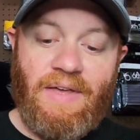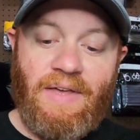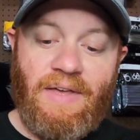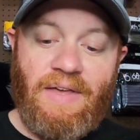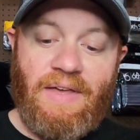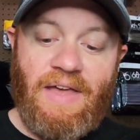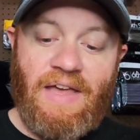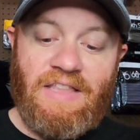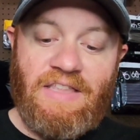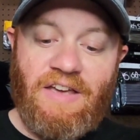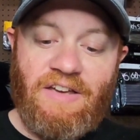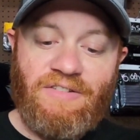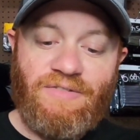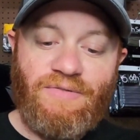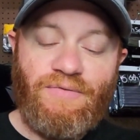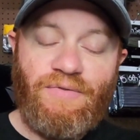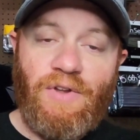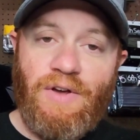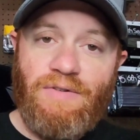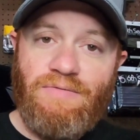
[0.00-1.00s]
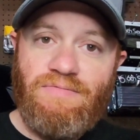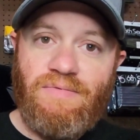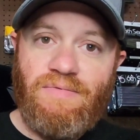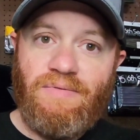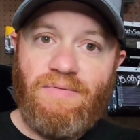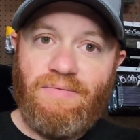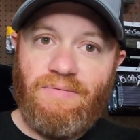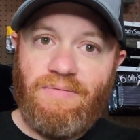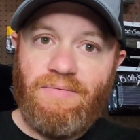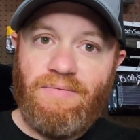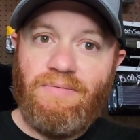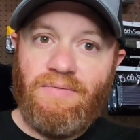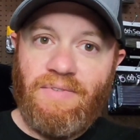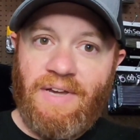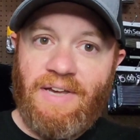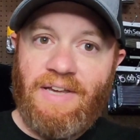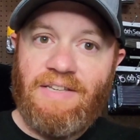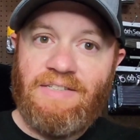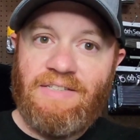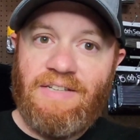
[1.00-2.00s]
It does float,
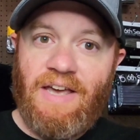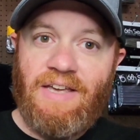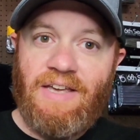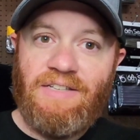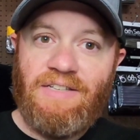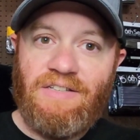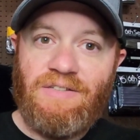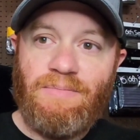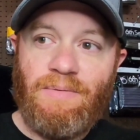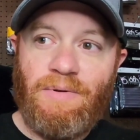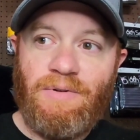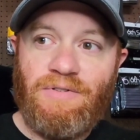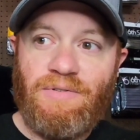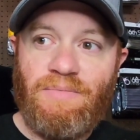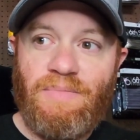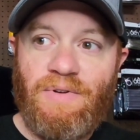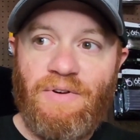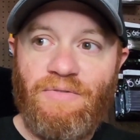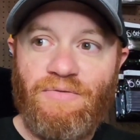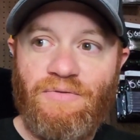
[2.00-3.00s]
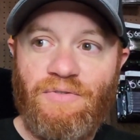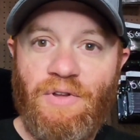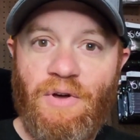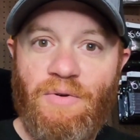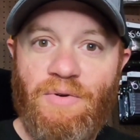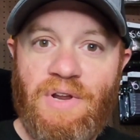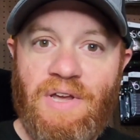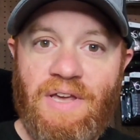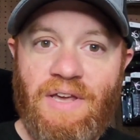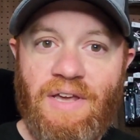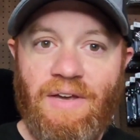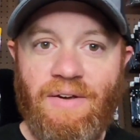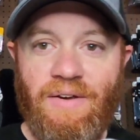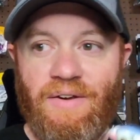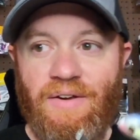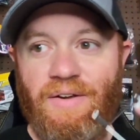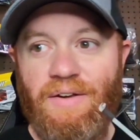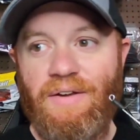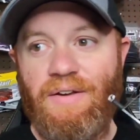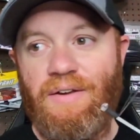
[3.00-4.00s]
like it says. It's supposed to be a floating
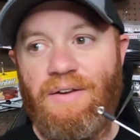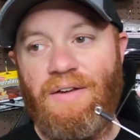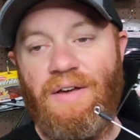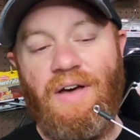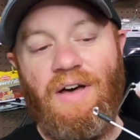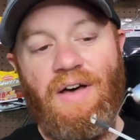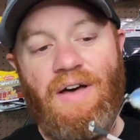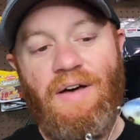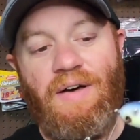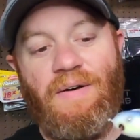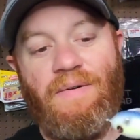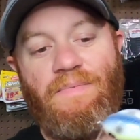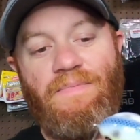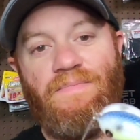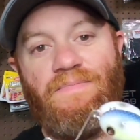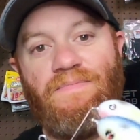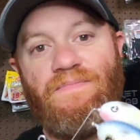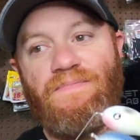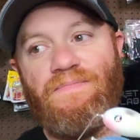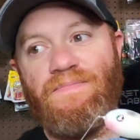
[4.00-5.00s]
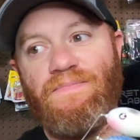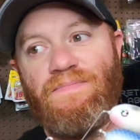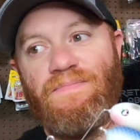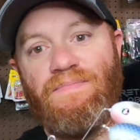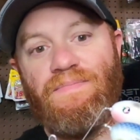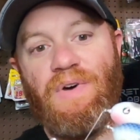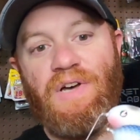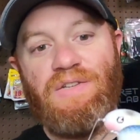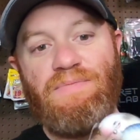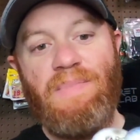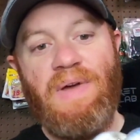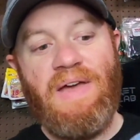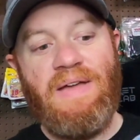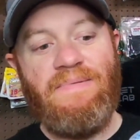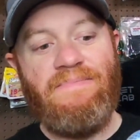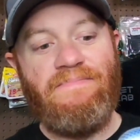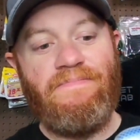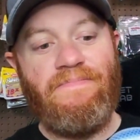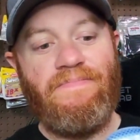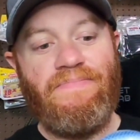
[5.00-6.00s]
buzzbait,
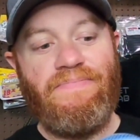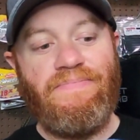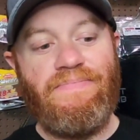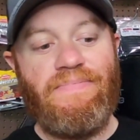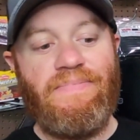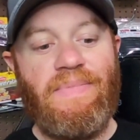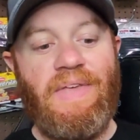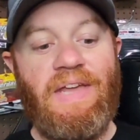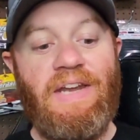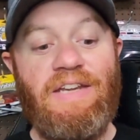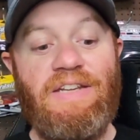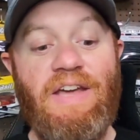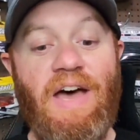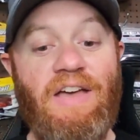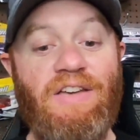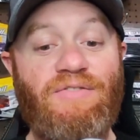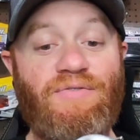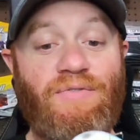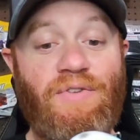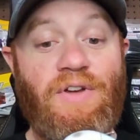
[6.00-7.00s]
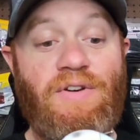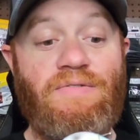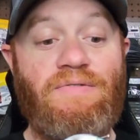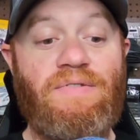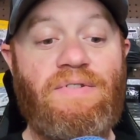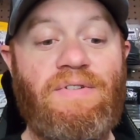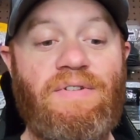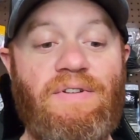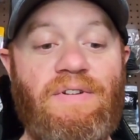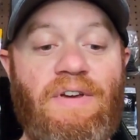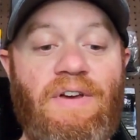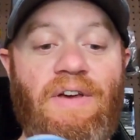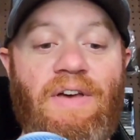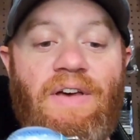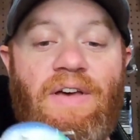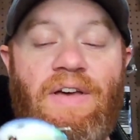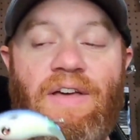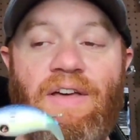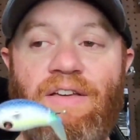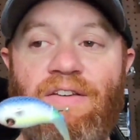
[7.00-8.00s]
and it does float.
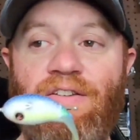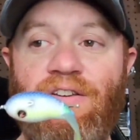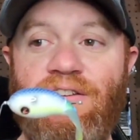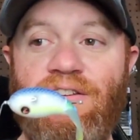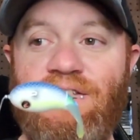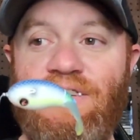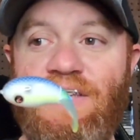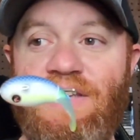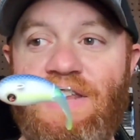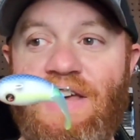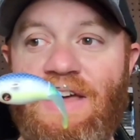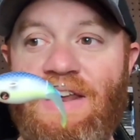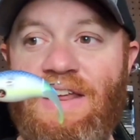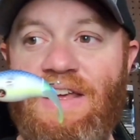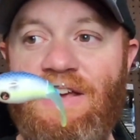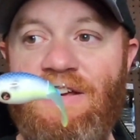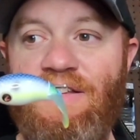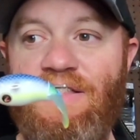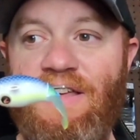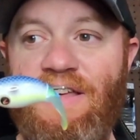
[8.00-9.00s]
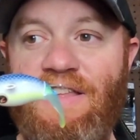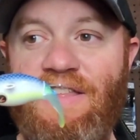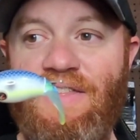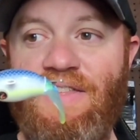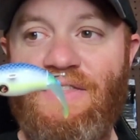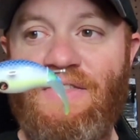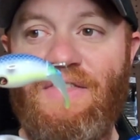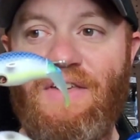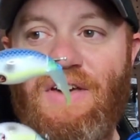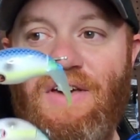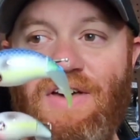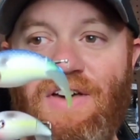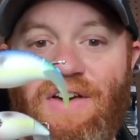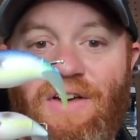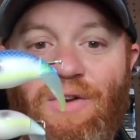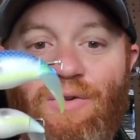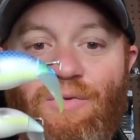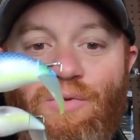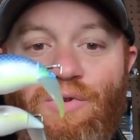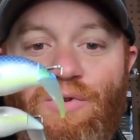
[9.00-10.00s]
You can see down here, like, the
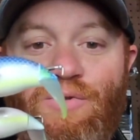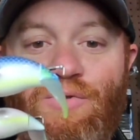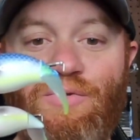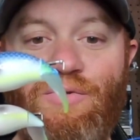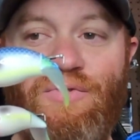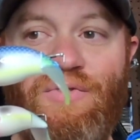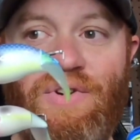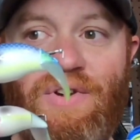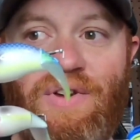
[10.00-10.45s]
groove